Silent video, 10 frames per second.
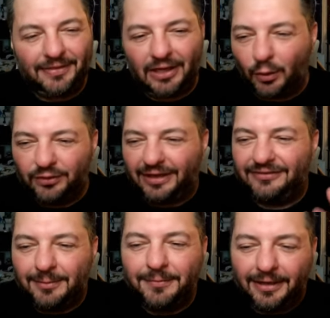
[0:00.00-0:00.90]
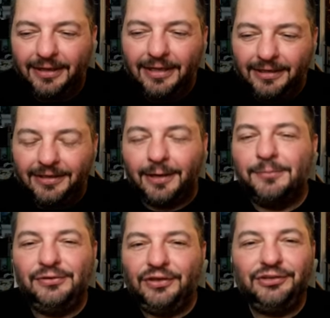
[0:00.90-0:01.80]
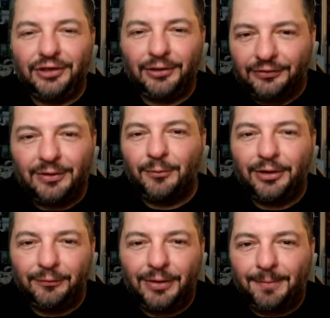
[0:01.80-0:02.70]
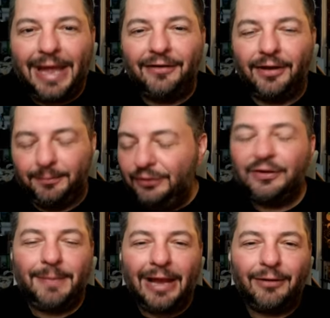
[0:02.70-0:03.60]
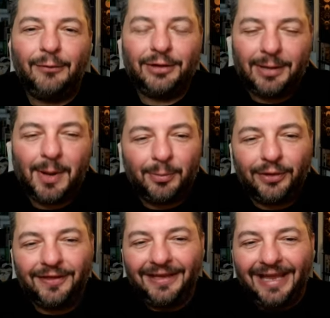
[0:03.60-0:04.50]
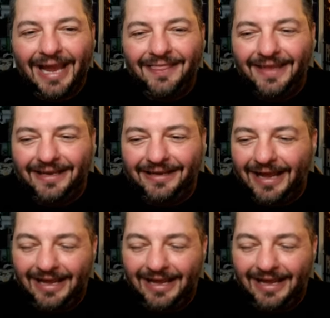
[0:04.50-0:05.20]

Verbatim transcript: thing, or like something uh, a you know, musician or someone with a, a music background would come up with. And then